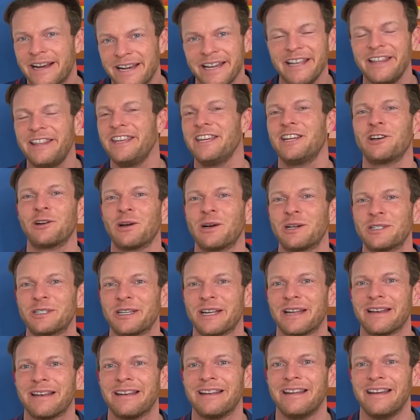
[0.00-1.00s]
Hrithik
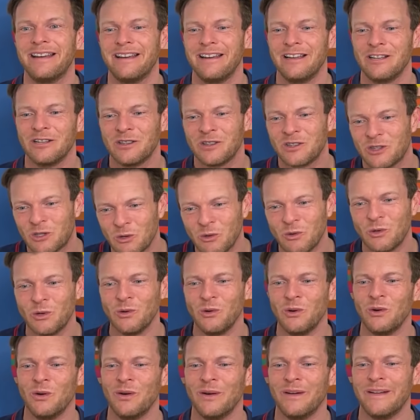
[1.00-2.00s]
Roshan,
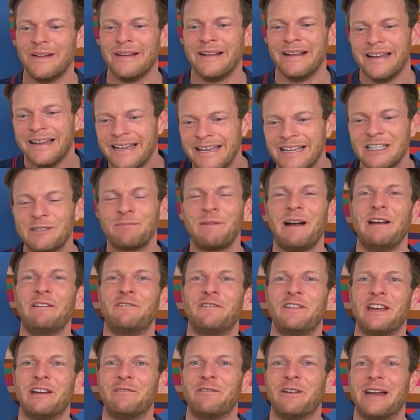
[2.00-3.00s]
Tuku, he's my
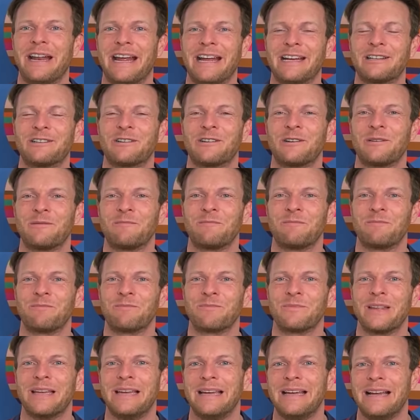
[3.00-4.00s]
favorite actor.
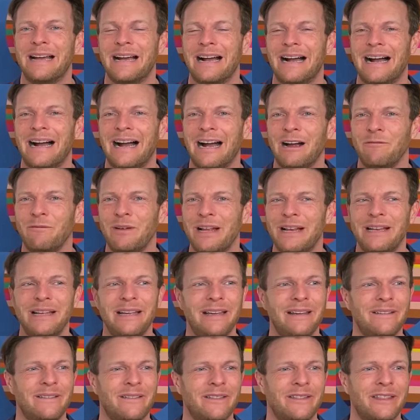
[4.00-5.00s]
I
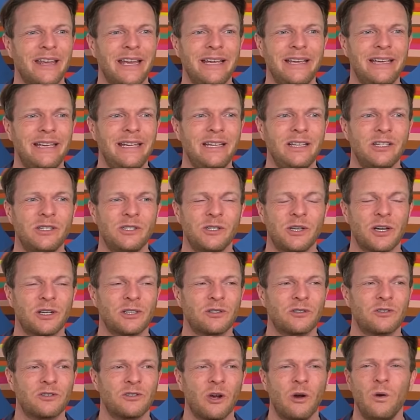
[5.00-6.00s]
really think he's
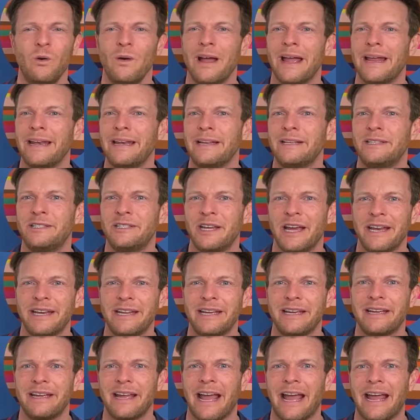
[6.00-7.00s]
just so
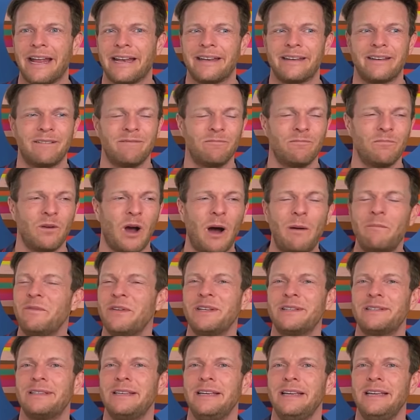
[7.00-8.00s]
energetic, and
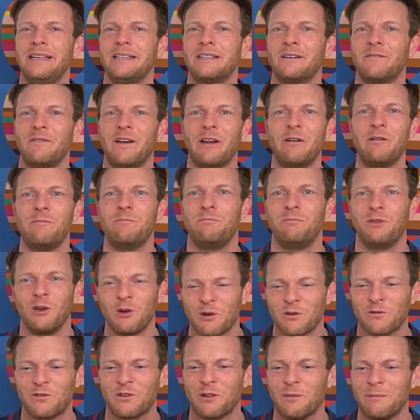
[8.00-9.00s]
obviously he's a very
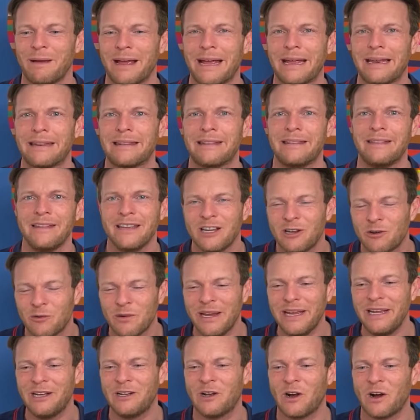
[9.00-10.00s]
beautiful man, the
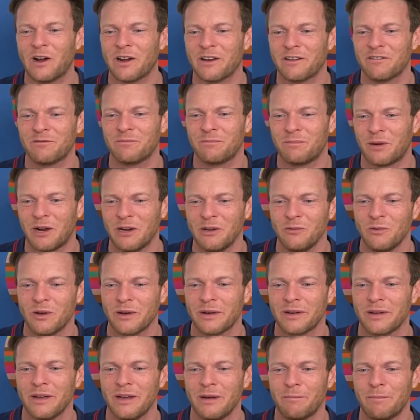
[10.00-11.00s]
Greek god of
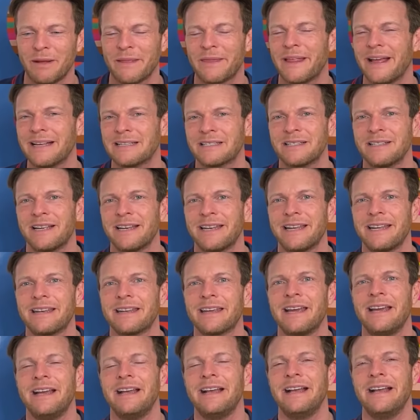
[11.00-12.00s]
Bollywood. But that's not
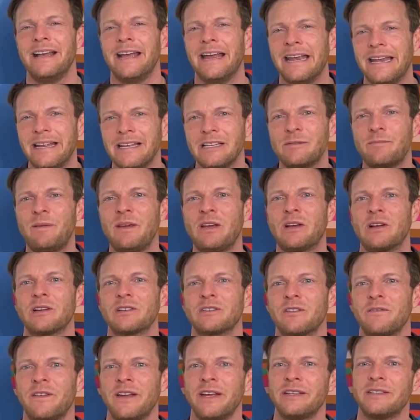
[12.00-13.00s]
it. It is
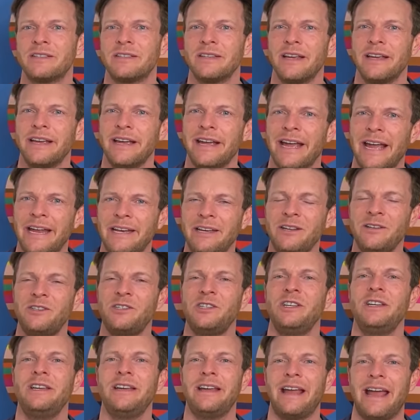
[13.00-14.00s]
because of his
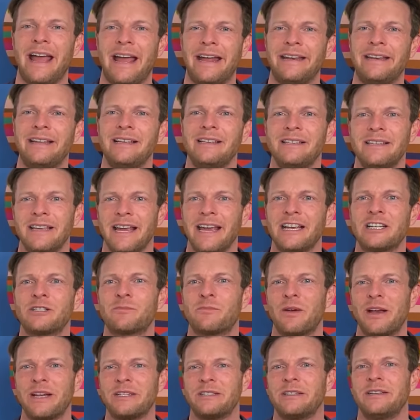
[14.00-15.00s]
energy and his
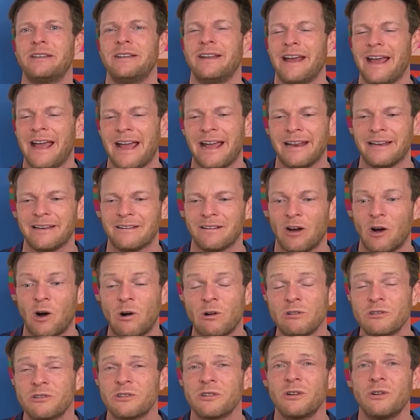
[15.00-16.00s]
expression and
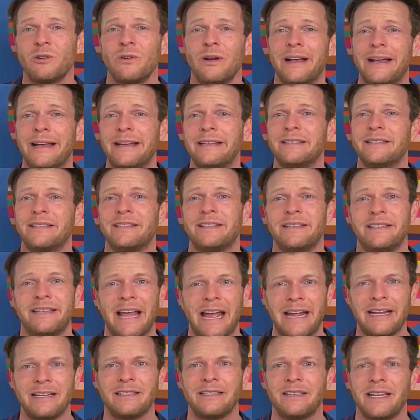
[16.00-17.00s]
also his
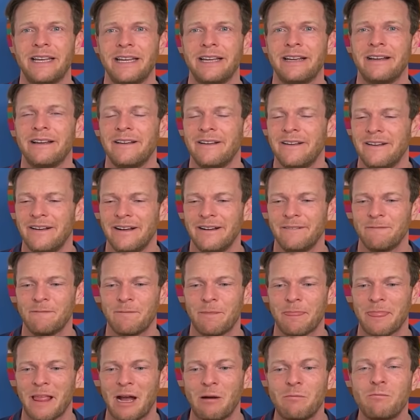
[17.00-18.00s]
dancing.
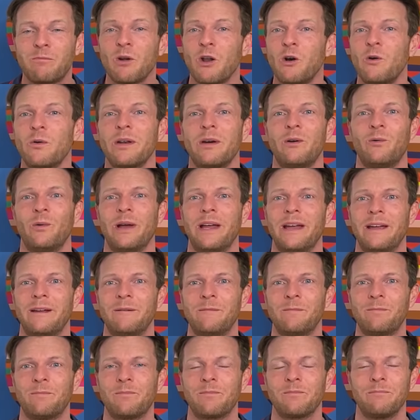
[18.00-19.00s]
I'm blown
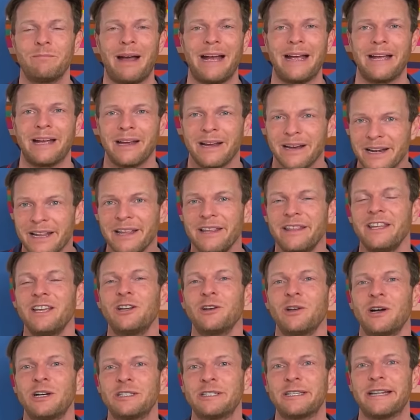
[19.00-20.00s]
away by
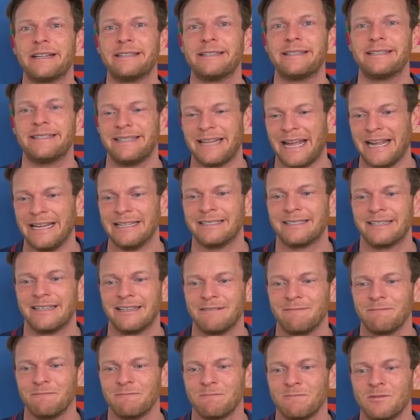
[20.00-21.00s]
Hrithik Roshan's
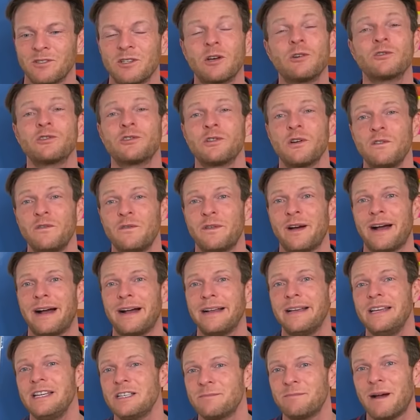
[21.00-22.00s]
dancing. So
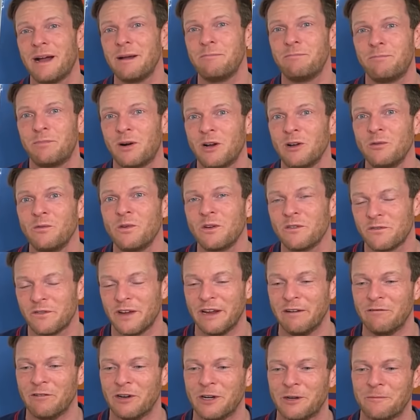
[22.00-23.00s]
far, he's my Bollywood
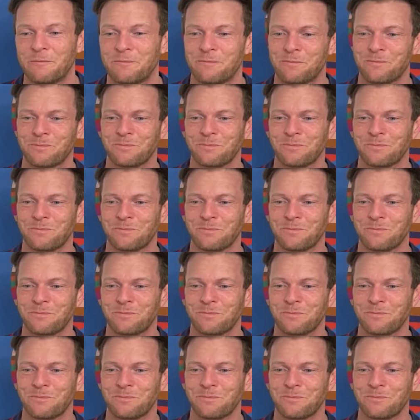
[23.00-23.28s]
favorite.